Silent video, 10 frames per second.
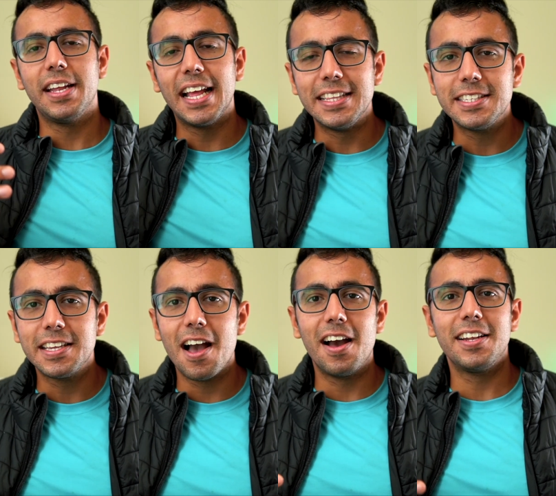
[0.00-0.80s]
then
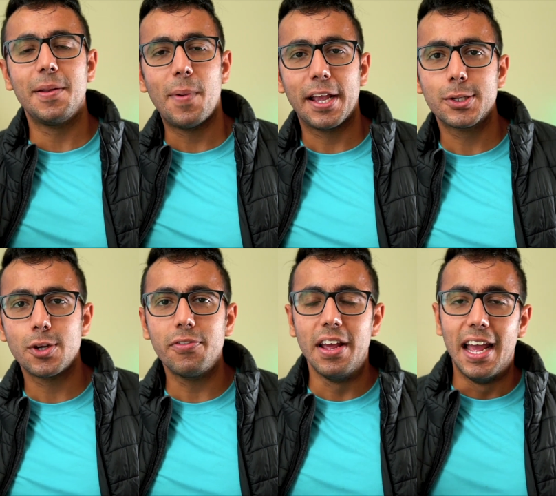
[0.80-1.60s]
NCR, then
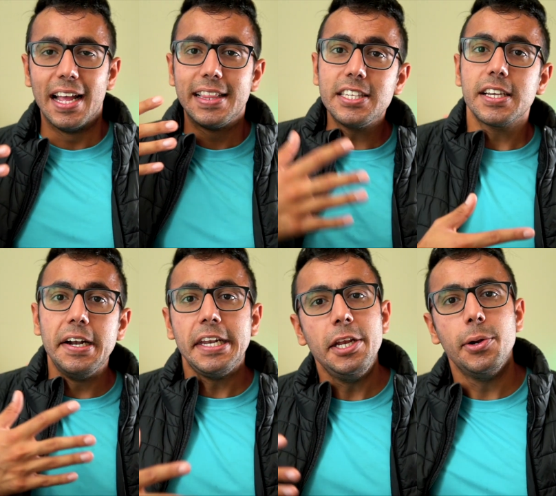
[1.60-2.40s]
Microsoft. This
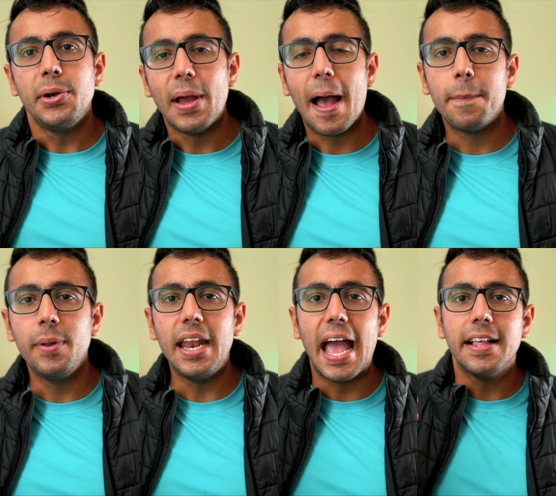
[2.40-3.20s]
continued to
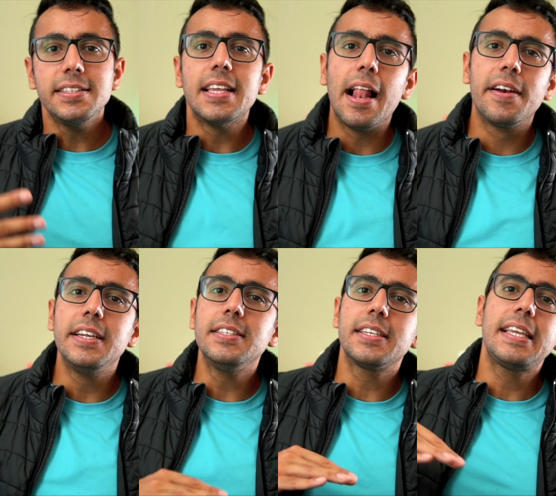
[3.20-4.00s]
happen, and
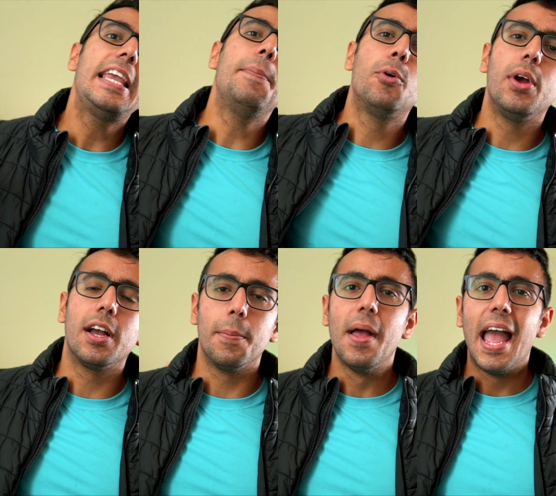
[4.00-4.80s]
salaries keep going
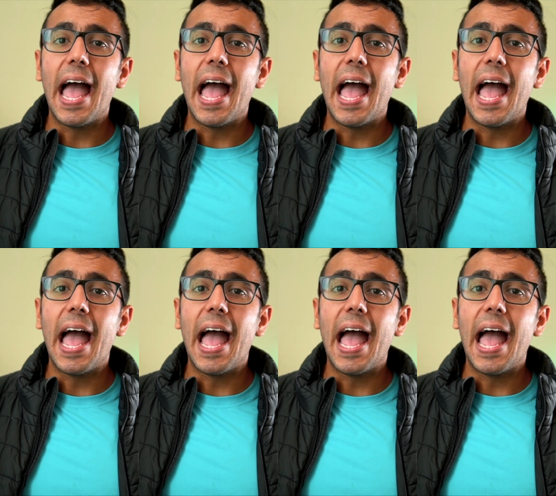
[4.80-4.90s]
up.